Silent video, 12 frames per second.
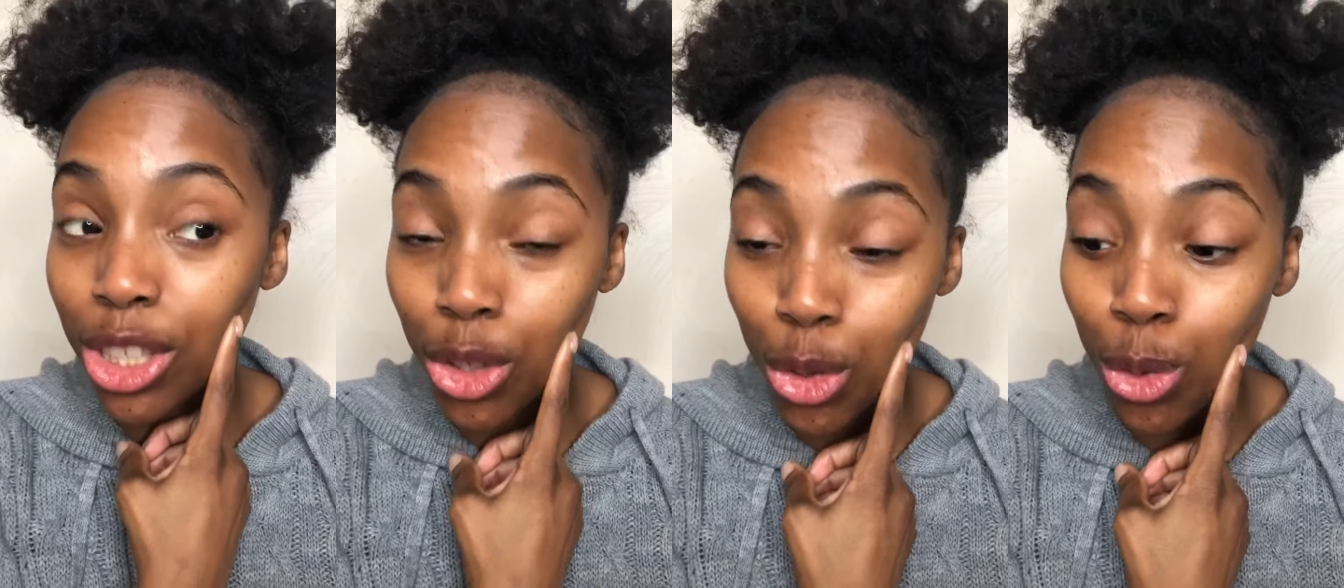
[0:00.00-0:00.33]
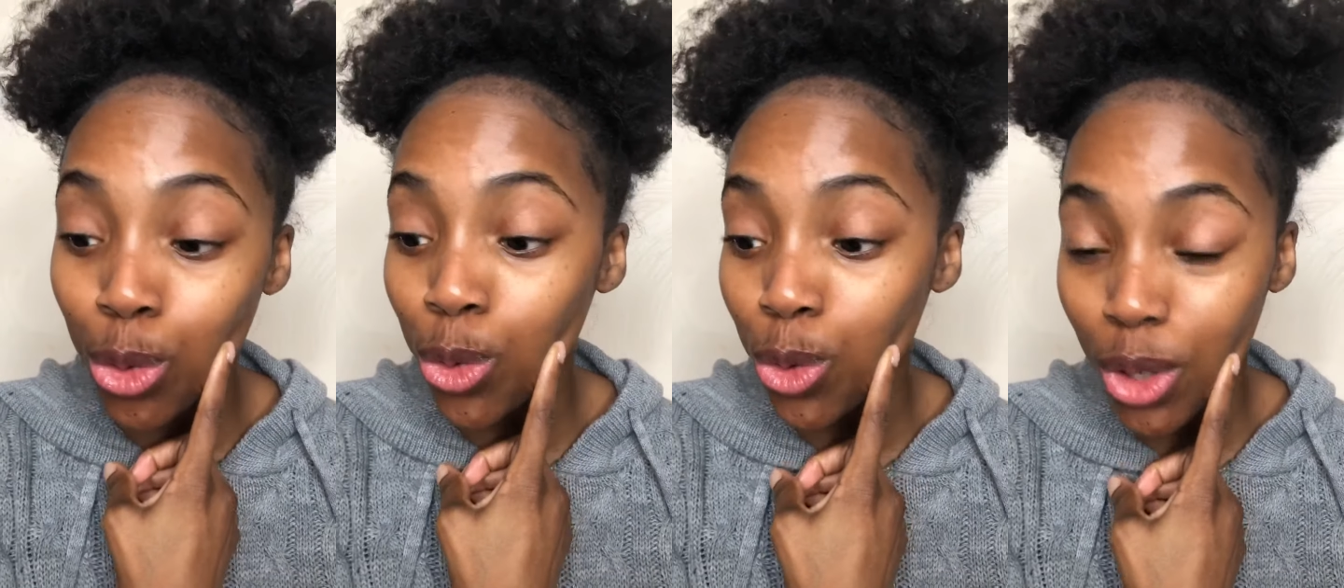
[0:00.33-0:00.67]

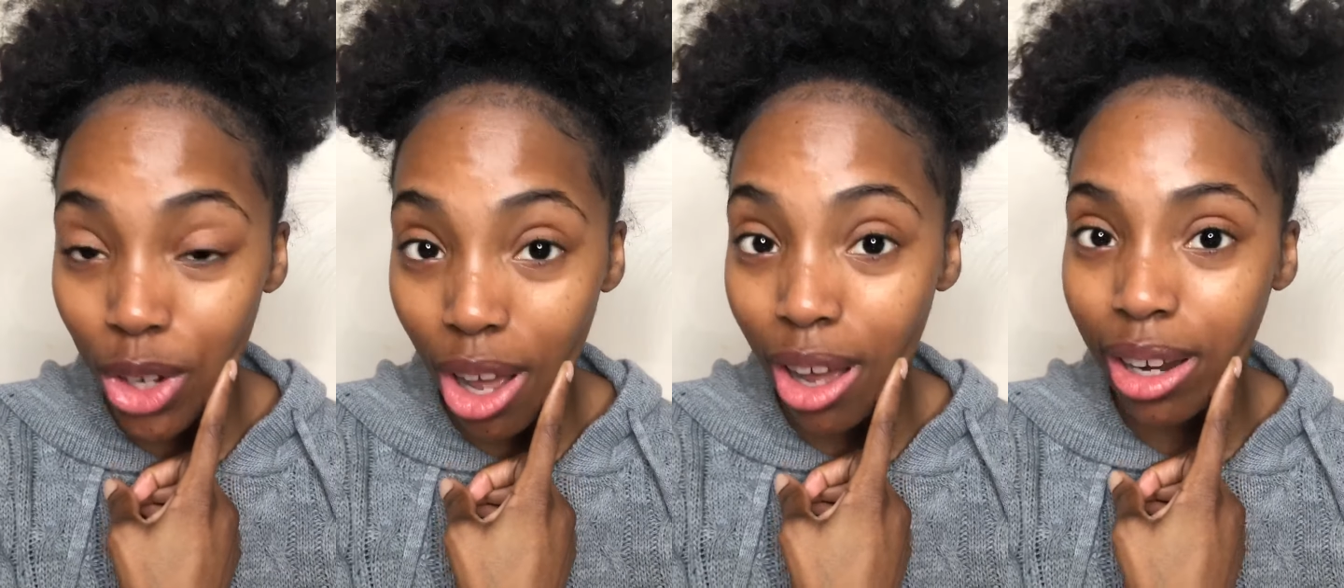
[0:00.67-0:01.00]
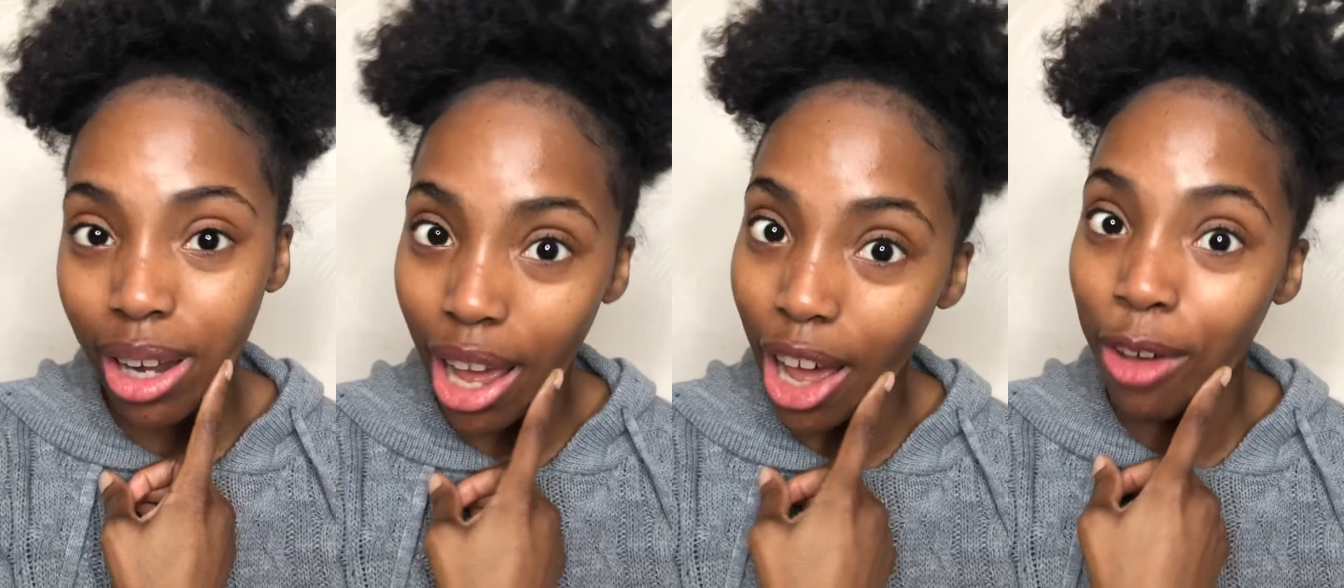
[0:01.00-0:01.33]
do not
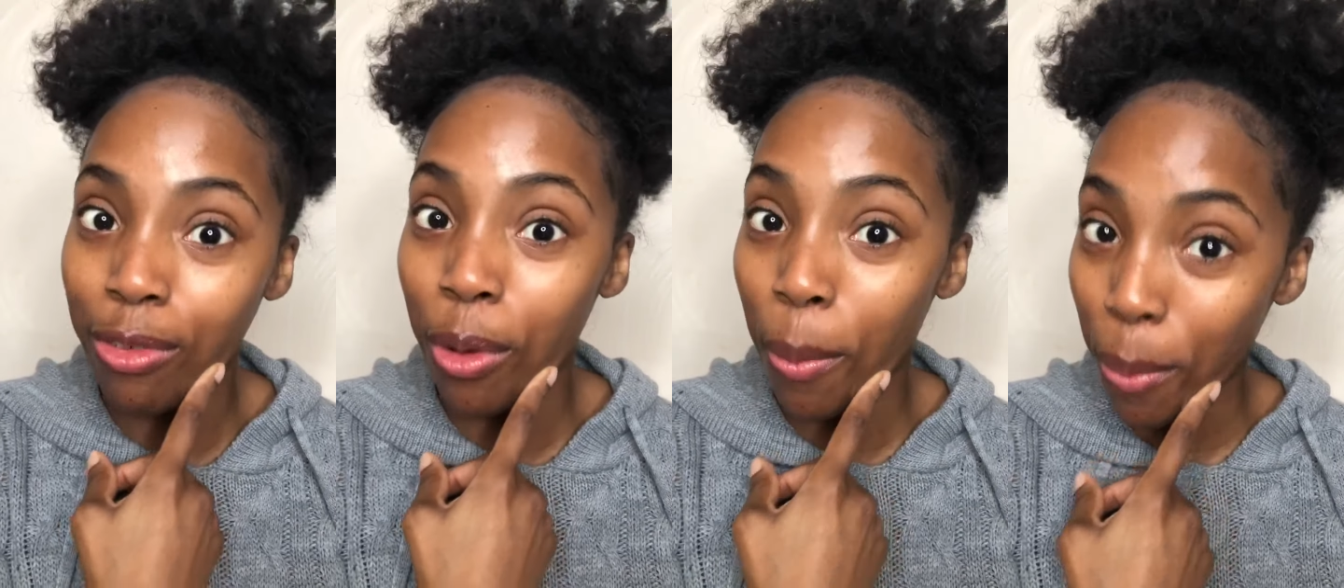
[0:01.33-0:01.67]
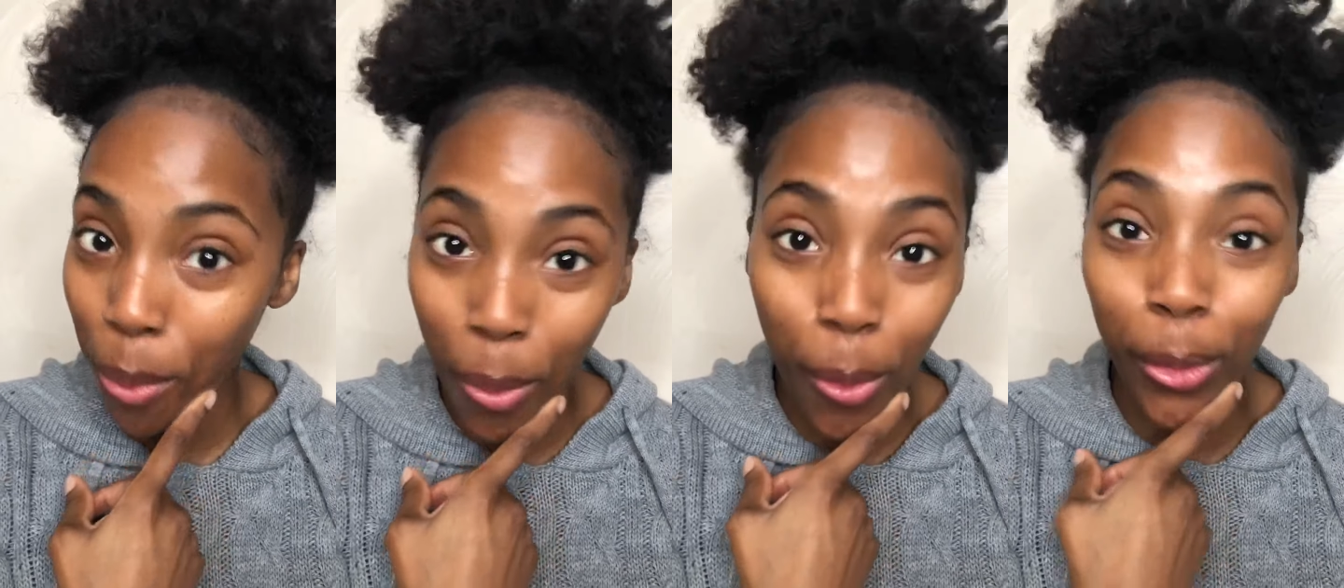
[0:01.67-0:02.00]
have
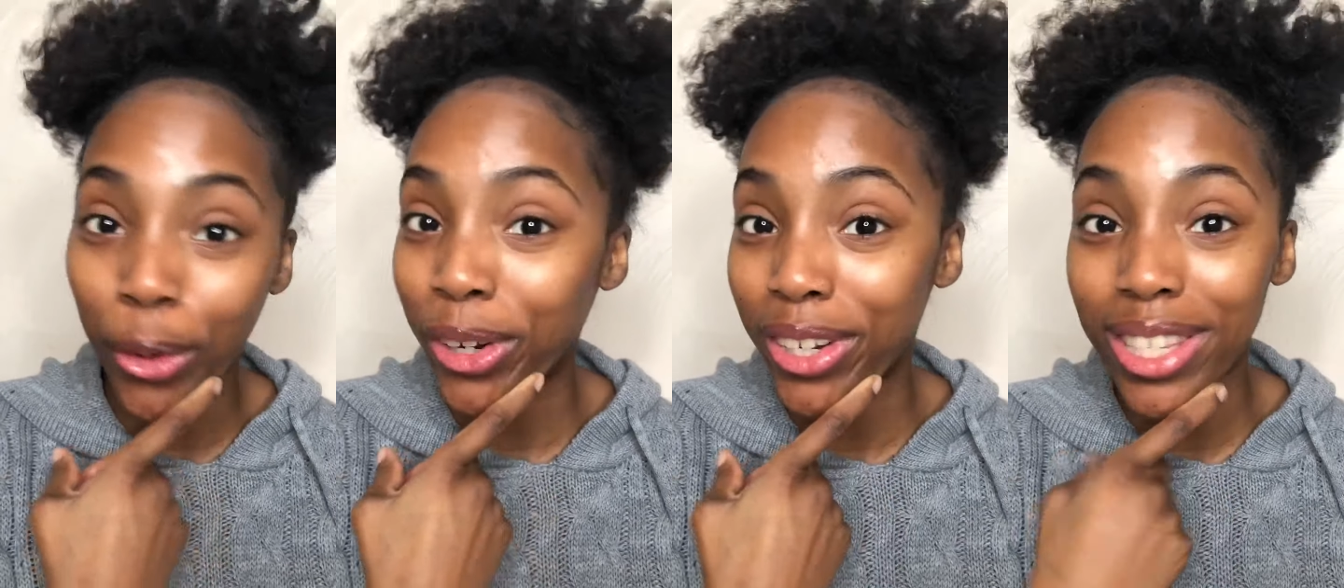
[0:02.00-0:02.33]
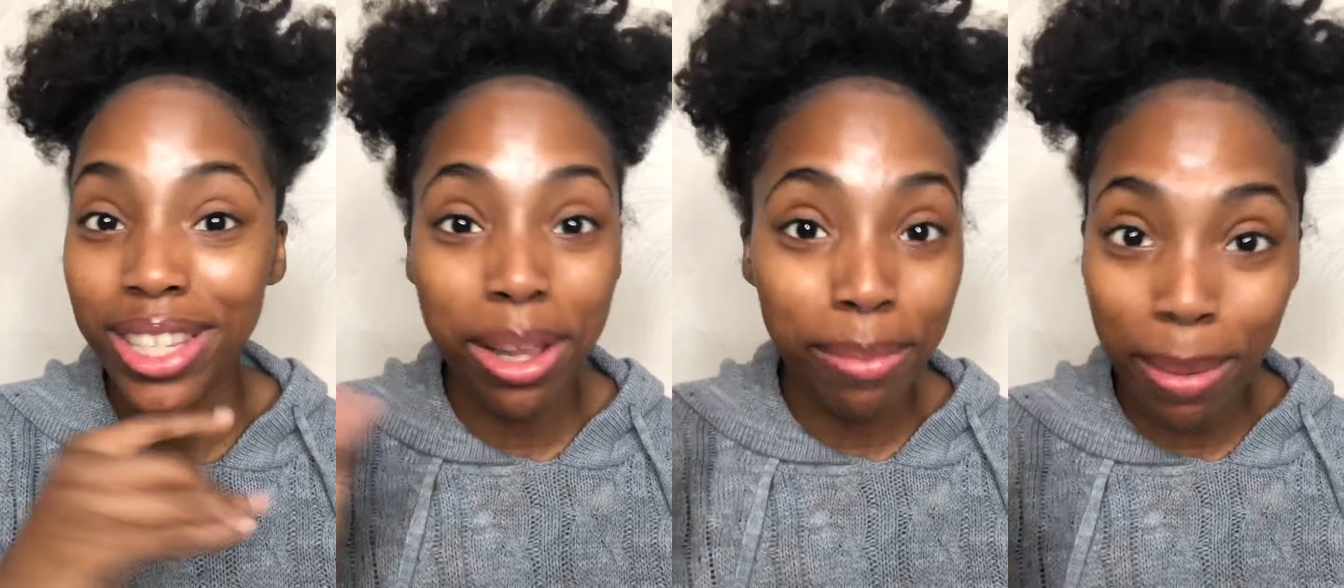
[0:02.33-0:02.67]

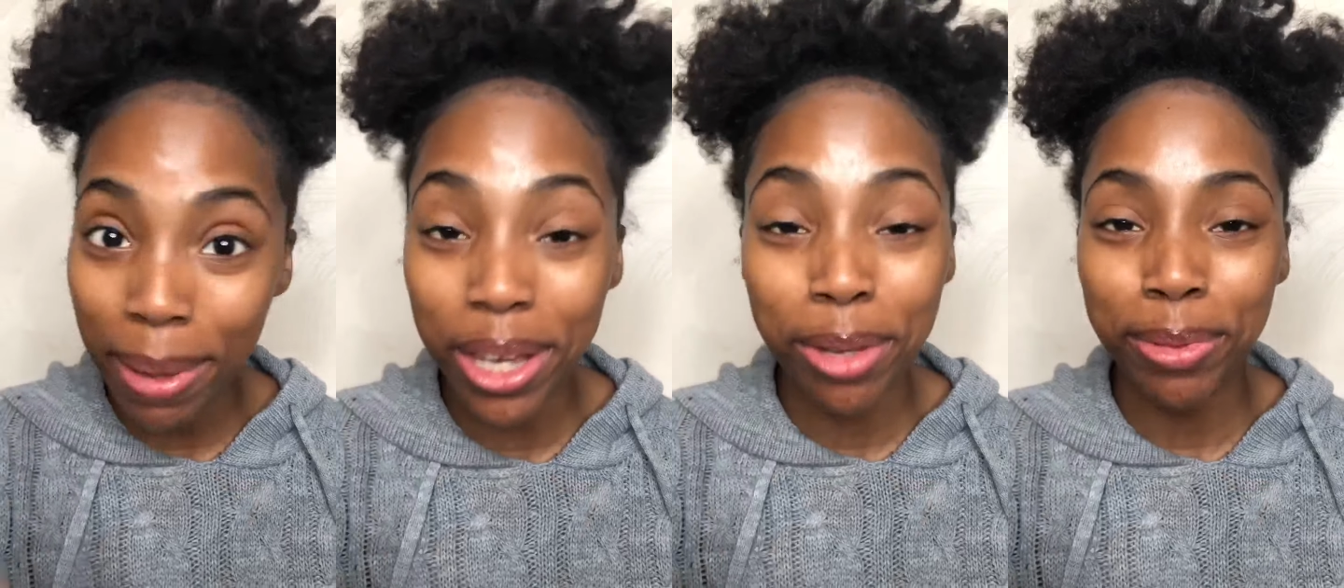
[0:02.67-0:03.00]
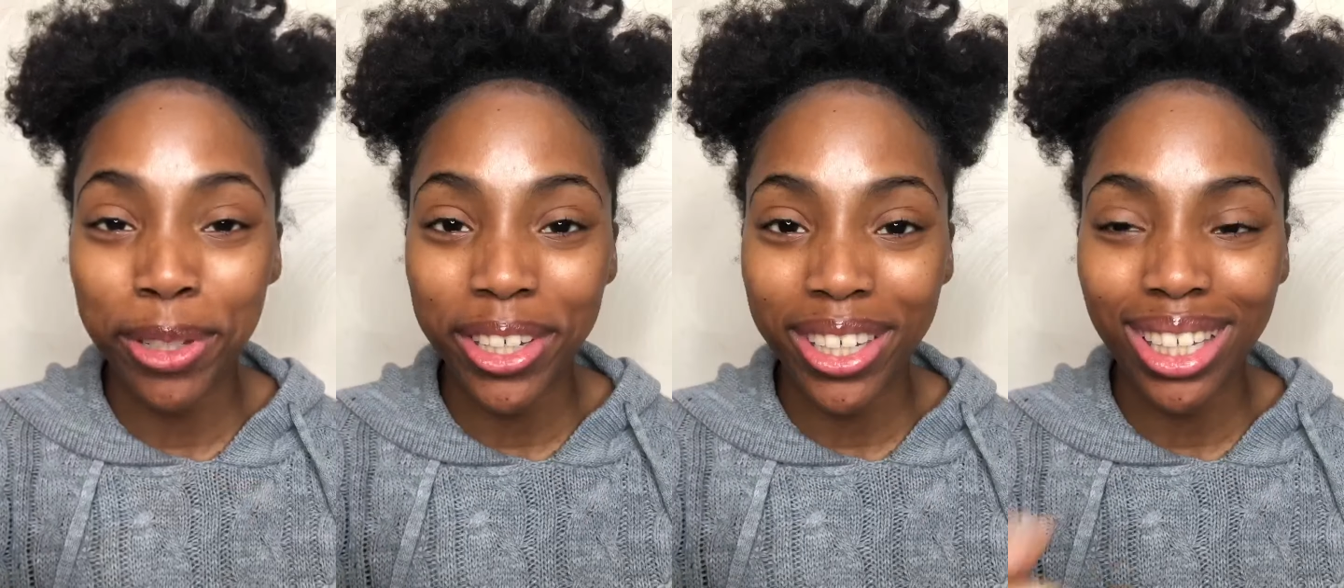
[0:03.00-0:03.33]
pores in my makeup
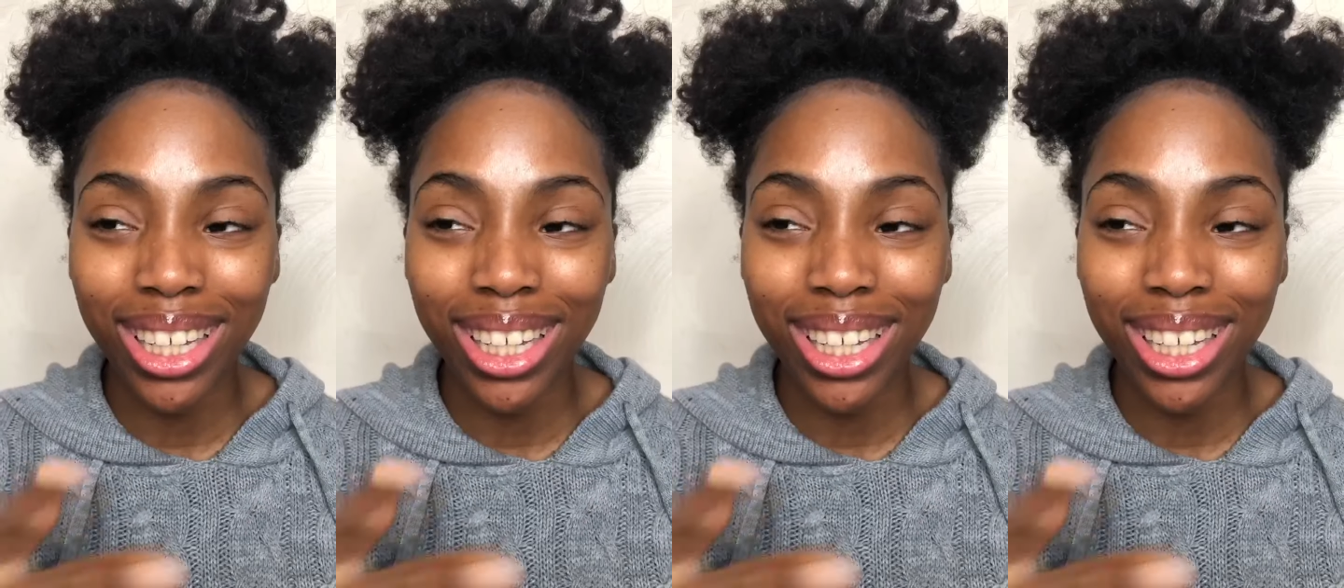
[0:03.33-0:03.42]
look.